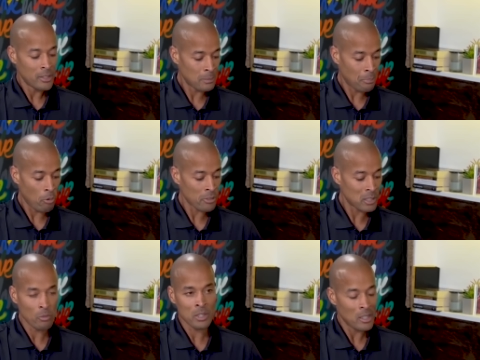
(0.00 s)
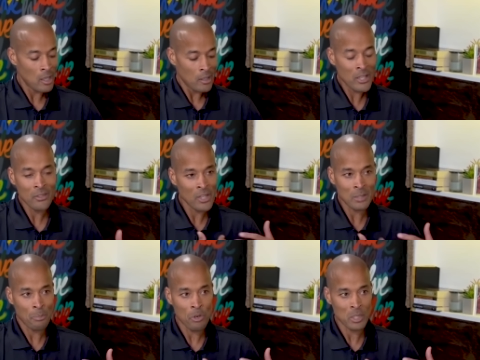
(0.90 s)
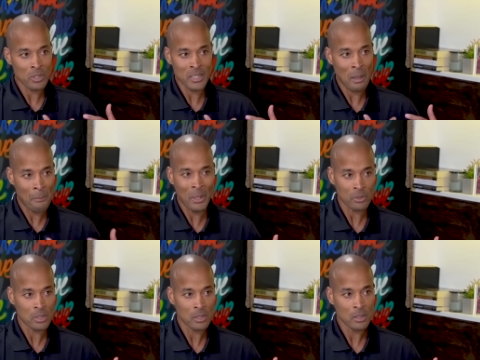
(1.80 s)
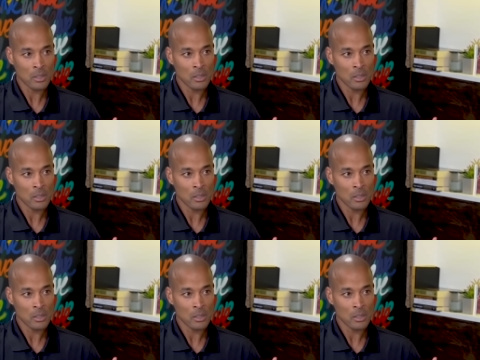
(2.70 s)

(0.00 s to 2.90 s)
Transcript: this person was, this, this was not built.